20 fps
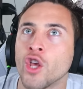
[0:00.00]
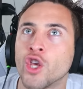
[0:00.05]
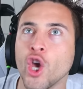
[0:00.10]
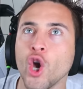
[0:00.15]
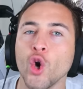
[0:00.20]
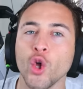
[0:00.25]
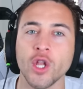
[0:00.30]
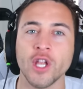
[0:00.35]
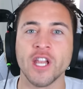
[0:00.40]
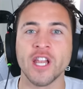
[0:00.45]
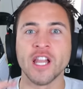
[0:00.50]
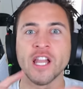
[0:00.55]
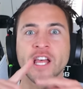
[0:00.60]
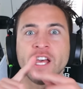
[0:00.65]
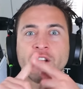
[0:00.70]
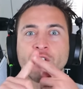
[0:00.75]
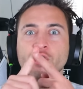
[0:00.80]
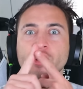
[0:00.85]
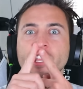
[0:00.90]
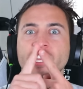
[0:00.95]
You
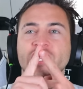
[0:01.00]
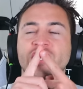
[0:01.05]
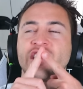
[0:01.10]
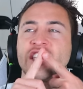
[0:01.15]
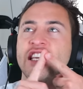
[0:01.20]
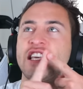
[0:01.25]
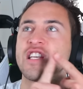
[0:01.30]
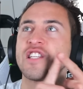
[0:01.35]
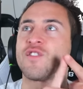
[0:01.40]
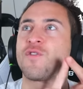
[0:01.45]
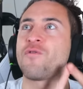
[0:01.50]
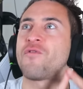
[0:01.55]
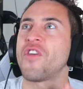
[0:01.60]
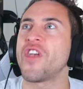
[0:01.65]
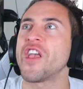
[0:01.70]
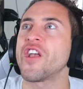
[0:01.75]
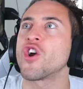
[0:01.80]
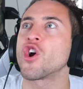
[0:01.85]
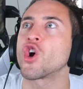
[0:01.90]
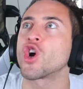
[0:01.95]
literally see his
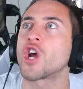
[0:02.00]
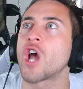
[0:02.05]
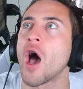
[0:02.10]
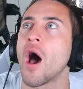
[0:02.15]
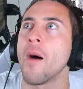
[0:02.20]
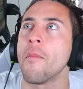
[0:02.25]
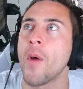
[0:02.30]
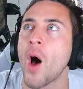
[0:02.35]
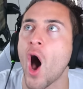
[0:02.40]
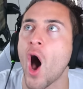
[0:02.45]
finger come